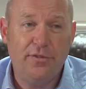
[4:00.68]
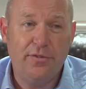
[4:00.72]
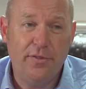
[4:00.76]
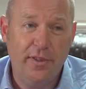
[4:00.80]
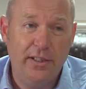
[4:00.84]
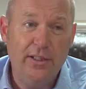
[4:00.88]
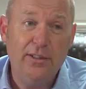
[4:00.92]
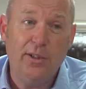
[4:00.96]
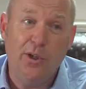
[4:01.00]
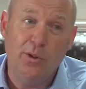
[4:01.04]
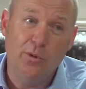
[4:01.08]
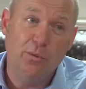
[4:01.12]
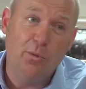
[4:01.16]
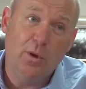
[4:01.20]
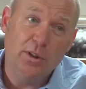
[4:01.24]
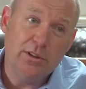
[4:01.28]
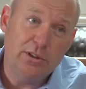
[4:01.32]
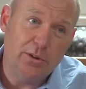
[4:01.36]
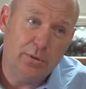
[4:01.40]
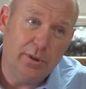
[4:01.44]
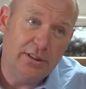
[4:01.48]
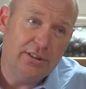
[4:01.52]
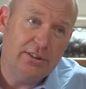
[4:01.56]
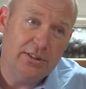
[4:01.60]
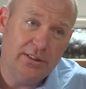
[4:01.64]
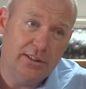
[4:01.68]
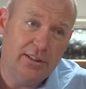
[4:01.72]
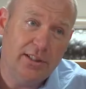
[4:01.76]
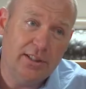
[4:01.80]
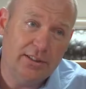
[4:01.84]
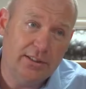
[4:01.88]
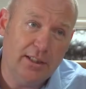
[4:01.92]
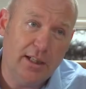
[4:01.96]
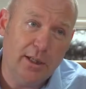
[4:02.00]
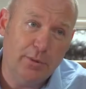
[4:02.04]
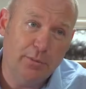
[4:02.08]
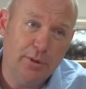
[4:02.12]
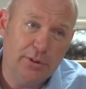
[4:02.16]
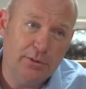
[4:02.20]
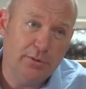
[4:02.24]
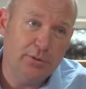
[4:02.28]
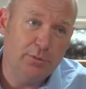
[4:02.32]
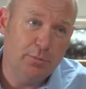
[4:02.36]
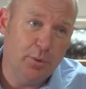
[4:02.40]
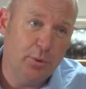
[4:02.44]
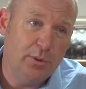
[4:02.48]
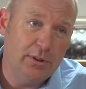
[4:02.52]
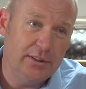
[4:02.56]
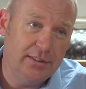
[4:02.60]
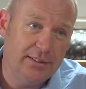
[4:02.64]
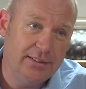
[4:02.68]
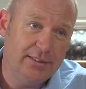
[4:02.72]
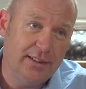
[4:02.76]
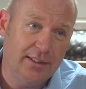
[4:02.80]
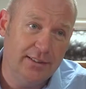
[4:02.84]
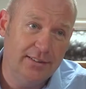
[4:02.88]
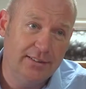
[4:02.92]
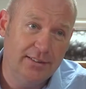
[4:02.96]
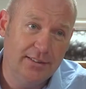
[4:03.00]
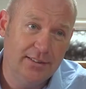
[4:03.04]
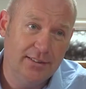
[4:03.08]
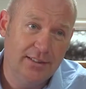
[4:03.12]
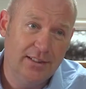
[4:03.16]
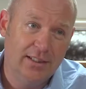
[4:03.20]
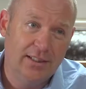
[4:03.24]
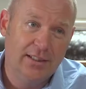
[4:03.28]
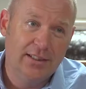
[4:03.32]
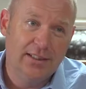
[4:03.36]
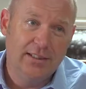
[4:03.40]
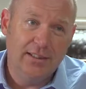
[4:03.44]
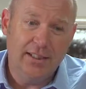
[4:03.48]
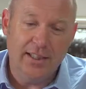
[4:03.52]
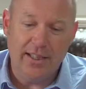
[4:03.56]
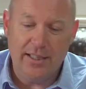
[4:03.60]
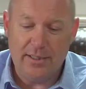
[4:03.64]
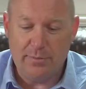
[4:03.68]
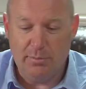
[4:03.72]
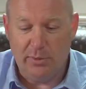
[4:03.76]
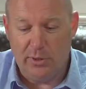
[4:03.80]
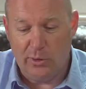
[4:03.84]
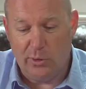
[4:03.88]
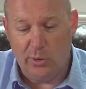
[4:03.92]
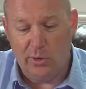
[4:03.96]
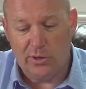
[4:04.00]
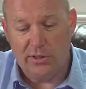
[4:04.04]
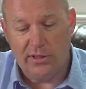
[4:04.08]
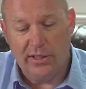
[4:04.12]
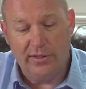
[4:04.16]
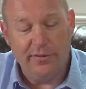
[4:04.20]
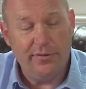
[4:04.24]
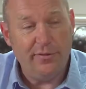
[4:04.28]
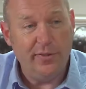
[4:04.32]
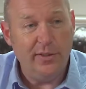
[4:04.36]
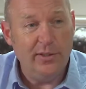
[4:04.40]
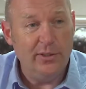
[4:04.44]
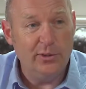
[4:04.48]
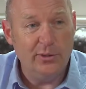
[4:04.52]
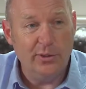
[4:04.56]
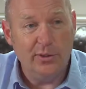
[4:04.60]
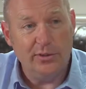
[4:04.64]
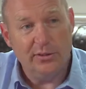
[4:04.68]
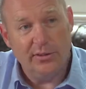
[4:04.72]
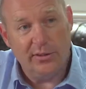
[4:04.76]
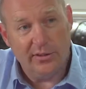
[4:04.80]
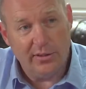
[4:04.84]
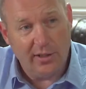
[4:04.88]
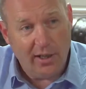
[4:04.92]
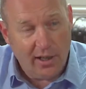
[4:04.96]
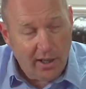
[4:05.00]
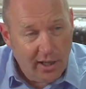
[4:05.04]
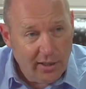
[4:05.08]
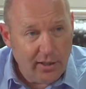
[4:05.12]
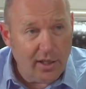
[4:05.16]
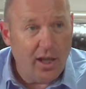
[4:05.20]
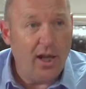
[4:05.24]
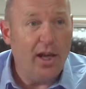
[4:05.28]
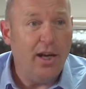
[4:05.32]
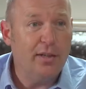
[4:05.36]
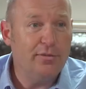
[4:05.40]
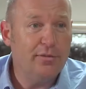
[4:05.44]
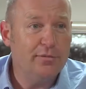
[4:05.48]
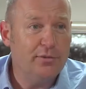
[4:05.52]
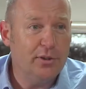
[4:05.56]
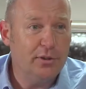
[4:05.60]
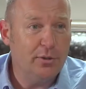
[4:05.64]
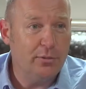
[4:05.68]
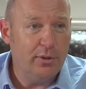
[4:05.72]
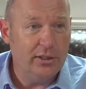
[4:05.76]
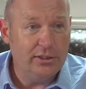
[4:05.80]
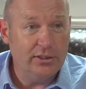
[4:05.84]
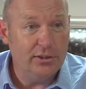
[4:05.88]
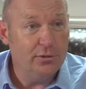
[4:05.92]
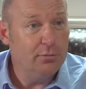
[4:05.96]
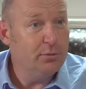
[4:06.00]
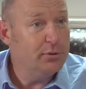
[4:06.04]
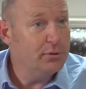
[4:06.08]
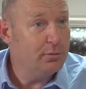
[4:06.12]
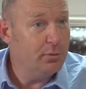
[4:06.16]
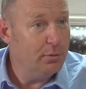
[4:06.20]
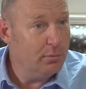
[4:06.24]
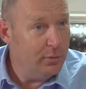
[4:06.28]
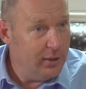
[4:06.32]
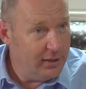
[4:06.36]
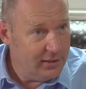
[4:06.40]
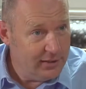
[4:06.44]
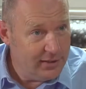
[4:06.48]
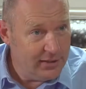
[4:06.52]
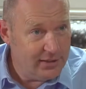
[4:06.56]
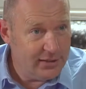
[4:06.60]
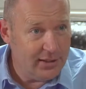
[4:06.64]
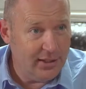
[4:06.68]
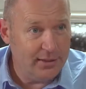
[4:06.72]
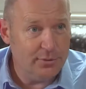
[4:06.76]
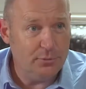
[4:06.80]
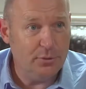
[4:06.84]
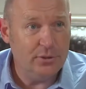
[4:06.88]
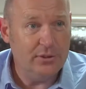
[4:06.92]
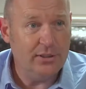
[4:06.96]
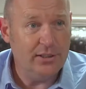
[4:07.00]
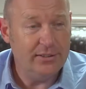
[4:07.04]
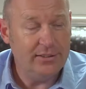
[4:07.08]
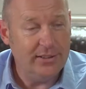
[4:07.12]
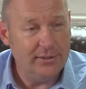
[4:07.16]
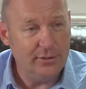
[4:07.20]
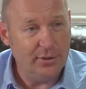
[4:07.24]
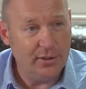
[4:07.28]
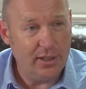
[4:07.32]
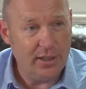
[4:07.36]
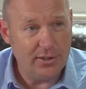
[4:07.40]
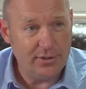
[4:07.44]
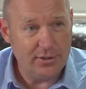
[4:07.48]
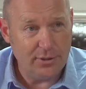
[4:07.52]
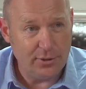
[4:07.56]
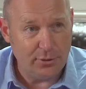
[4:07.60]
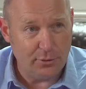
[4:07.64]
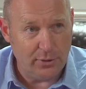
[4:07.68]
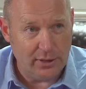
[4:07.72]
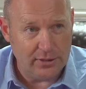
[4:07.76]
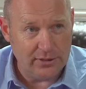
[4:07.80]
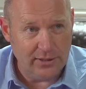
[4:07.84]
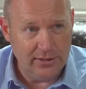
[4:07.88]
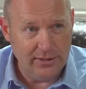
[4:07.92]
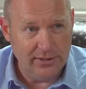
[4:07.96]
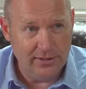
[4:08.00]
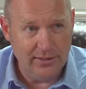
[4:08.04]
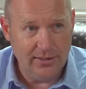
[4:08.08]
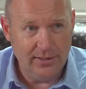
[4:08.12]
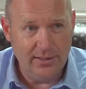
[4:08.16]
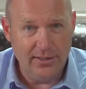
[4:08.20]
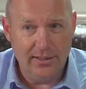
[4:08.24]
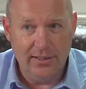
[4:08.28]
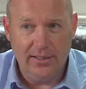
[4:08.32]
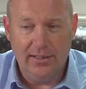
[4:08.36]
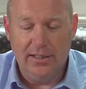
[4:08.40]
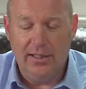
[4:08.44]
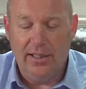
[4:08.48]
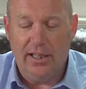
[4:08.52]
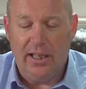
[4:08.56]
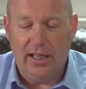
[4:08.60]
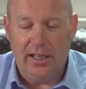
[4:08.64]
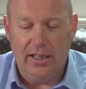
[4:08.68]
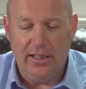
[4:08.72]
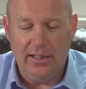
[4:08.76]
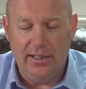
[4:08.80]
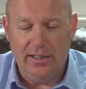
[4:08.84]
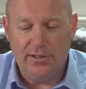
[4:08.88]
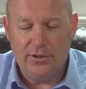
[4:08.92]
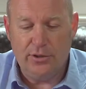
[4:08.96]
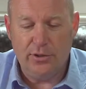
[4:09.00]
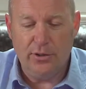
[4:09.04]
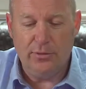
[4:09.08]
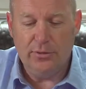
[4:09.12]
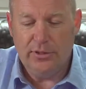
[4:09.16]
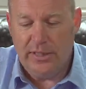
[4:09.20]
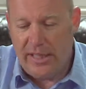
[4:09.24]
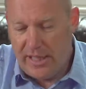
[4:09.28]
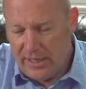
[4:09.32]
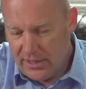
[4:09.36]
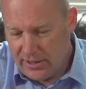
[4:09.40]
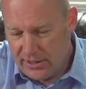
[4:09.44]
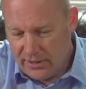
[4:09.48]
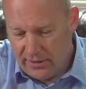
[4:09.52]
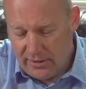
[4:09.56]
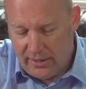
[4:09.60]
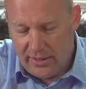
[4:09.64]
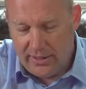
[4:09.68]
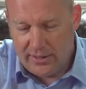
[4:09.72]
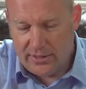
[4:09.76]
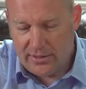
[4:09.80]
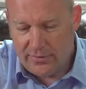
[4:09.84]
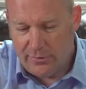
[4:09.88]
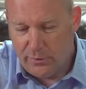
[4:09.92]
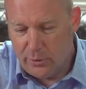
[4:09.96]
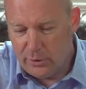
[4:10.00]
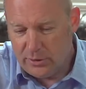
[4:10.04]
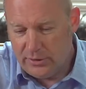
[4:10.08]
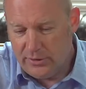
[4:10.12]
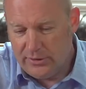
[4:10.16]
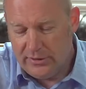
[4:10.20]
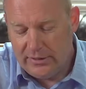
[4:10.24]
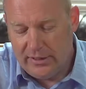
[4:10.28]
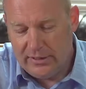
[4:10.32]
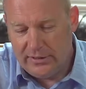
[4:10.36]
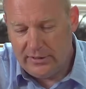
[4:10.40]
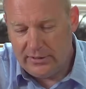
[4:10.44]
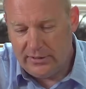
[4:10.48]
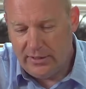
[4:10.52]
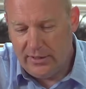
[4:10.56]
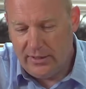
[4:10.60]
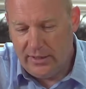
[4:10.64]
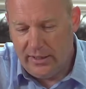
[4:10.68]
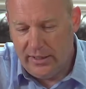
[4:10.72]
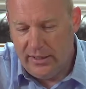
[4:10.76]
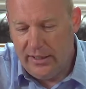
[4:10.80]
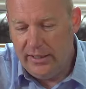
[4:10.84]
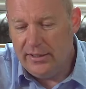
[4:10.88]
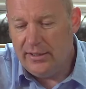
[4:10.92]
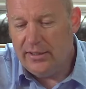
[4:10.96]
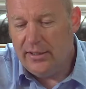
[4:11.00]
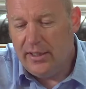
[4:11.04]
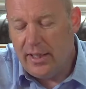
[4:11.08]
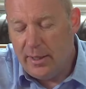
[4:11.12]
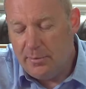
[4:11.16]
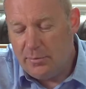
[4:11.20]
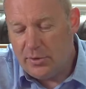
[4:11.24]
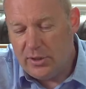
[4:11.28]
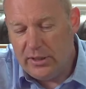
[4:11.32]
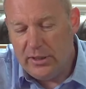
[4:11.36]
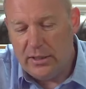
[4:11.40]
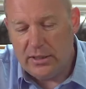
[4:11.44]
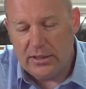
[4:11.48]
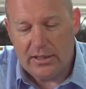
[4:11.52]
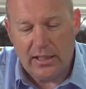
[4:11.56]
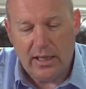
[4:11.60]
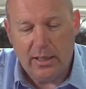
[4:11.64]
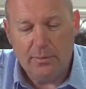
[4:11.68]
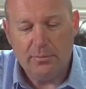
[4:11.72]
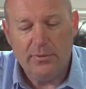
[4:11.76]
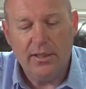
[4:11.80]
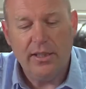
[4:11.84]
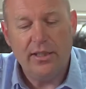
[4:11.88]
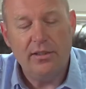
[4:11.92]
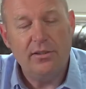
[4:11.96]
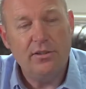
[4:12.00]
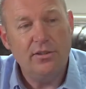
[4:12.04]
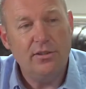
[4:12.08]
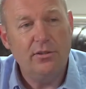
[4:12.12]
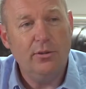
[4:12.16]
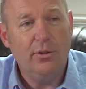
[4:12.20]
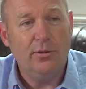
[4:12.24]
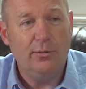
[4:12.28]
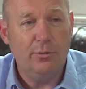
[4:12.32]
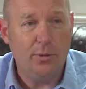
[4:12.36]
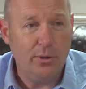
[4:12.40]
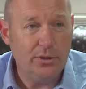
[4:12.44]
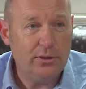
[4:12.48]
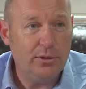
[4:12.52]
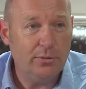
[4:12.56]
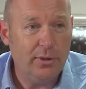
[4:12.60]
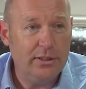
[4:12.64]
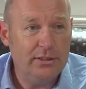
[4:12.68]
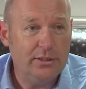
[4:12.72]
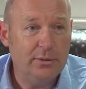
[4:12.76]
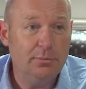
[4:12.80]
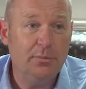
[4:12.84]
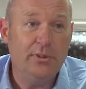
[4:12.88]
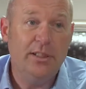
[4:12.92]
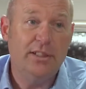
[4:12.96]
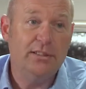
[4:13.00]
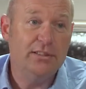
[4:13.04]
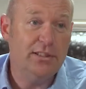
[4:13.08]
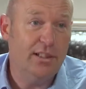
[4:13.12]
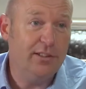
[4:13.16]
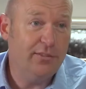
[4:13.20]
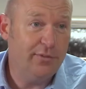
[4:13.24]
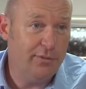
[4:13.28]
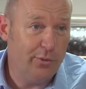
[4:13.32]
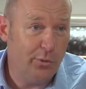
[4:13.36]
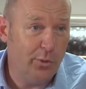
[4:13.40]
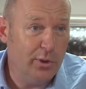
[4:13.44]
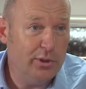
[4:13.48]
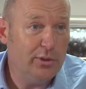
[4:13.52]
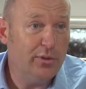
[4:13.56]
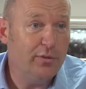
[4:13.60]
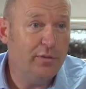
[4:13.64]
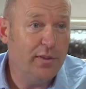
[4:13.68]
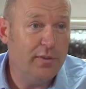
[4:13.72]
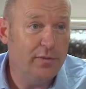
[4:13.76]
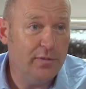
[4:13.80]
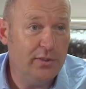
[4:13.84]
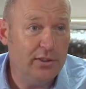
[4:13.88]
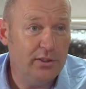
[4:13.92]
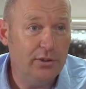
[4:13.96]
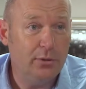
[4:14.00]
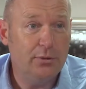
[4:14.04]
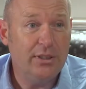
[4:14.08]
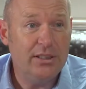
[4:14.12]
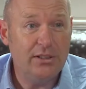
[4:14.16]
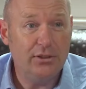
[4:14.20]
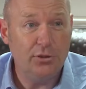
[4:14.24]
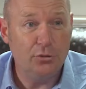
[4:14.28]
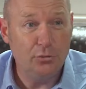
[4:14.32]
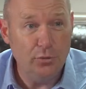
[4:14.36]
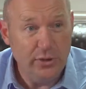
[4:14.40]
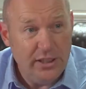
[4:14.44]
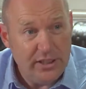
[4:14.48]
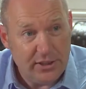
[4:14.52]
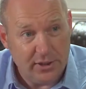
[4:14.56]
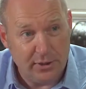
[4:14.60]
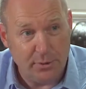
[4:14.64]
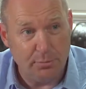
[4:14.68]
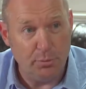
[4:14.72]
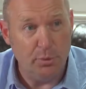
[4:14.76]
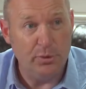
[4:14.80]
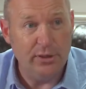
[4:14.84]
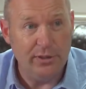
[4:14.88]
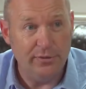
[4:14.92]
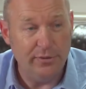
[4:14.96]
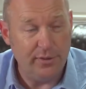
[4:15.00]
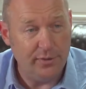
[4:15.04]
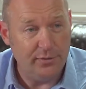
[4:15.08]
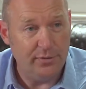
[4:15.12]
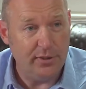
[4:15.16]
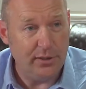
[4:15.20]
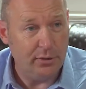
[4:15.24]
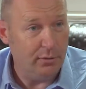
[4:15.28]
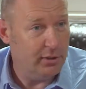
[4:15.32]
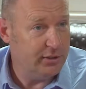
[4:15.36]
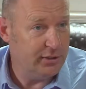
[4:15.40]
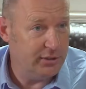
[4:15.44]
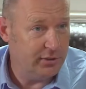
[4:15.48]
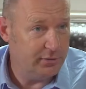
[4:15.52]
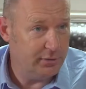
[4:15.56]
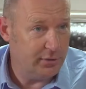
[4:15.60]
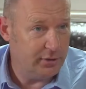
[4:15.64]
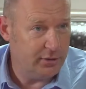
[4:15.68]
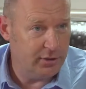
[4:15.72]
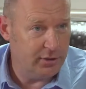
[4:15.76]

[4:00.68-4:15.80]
fail on one question in the exam which was poorly designed. It's because they failed on the other half of the questions which were well designed, which they did not answer correctly. So yes, it's fortunate that in an MC exam there is not one question, but there's like 40 or 50. So that's the reason to put in 50 questions, for